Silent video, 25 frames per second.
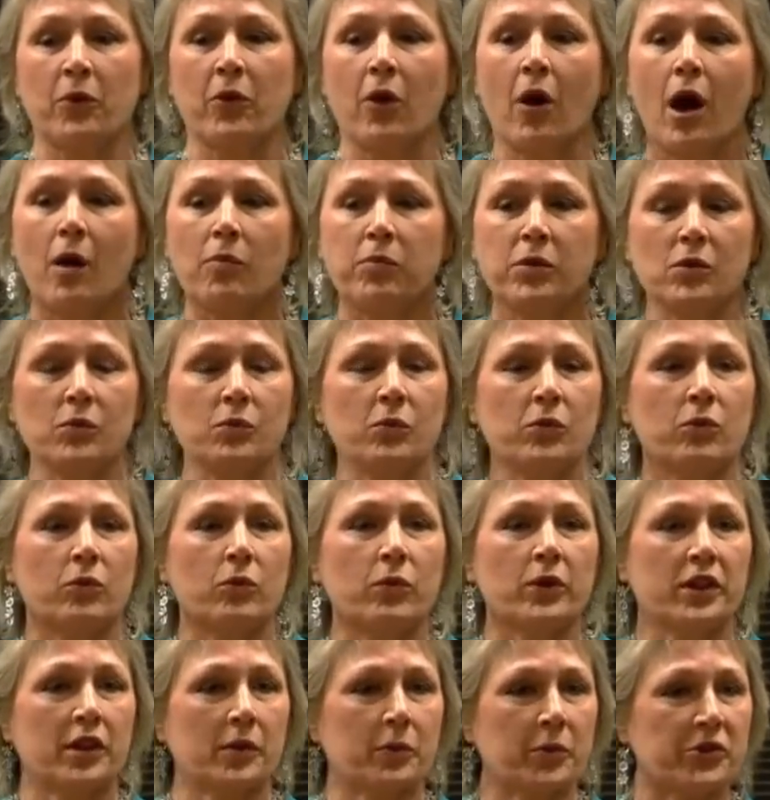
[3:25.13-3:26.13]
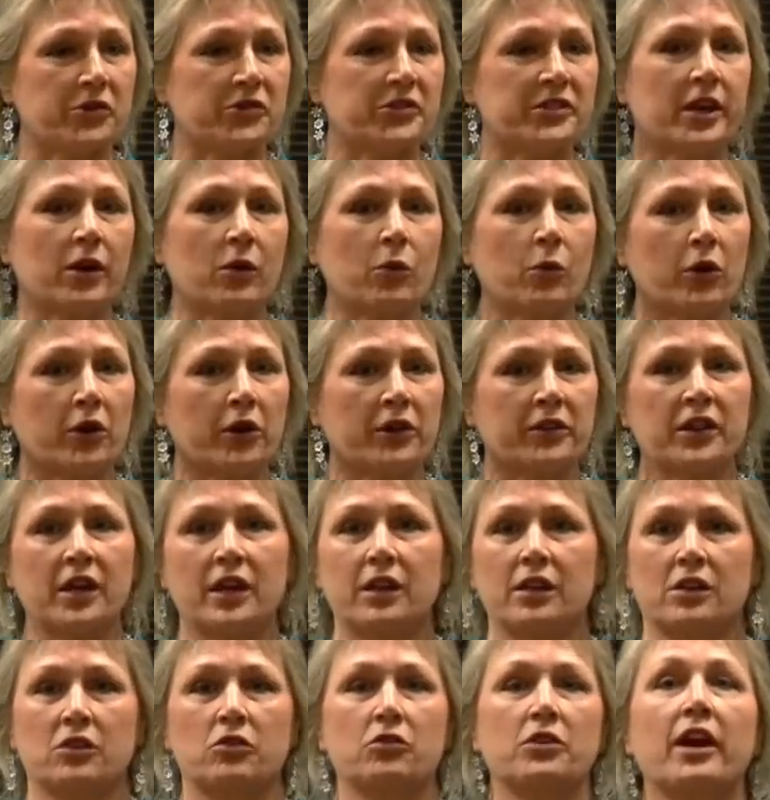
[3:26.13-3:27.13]
problem with a person at work
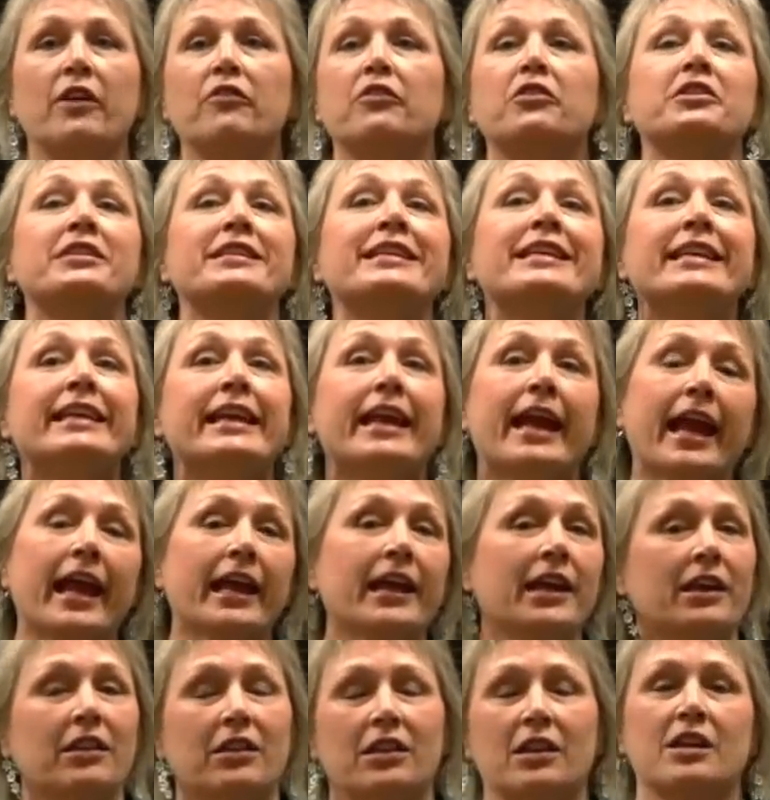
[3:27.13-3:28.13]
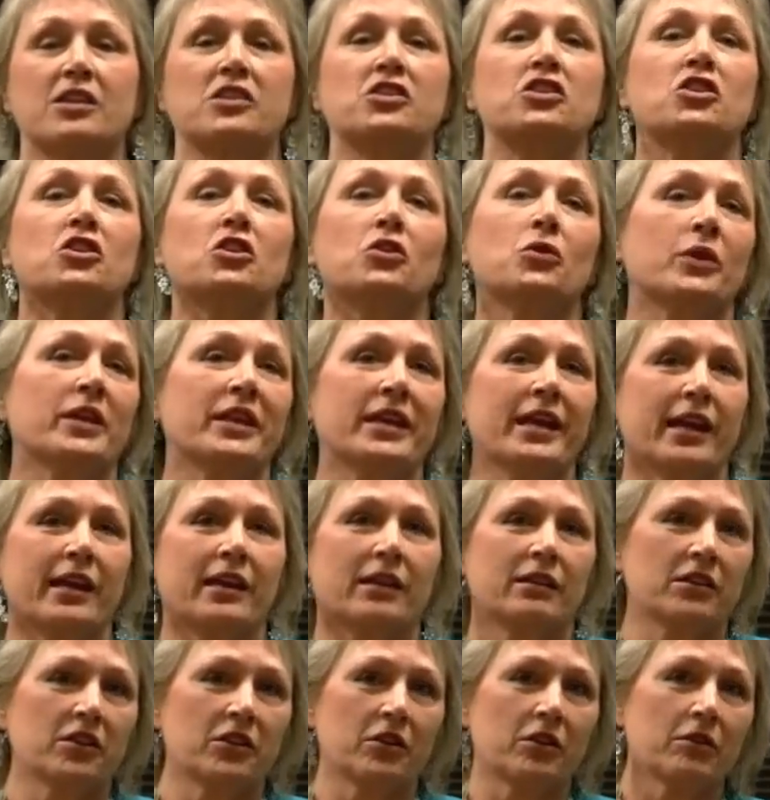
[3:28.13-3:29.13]
that you never did anything to, and
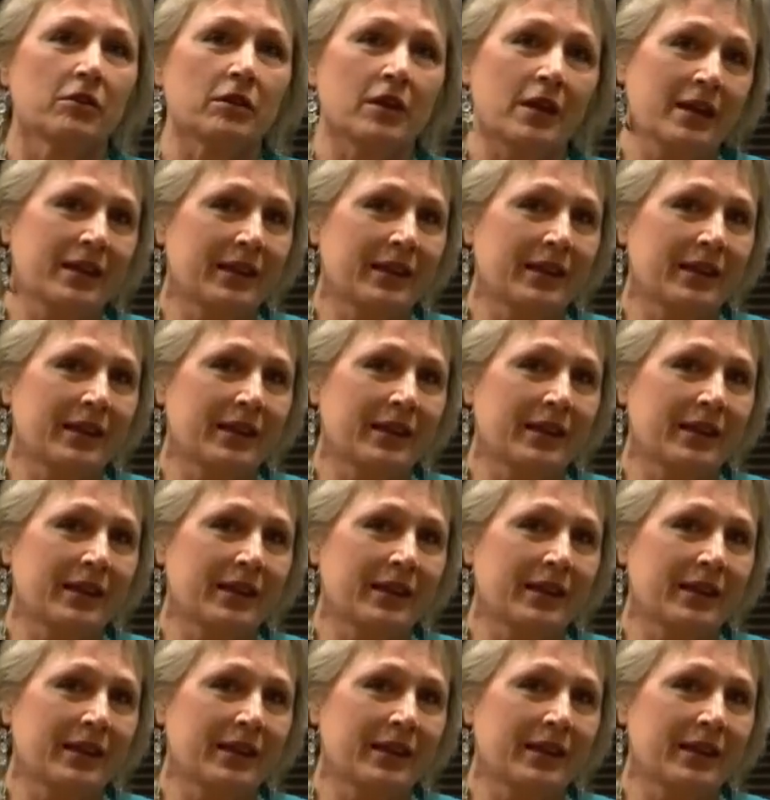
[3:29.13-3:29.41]
yet, you know,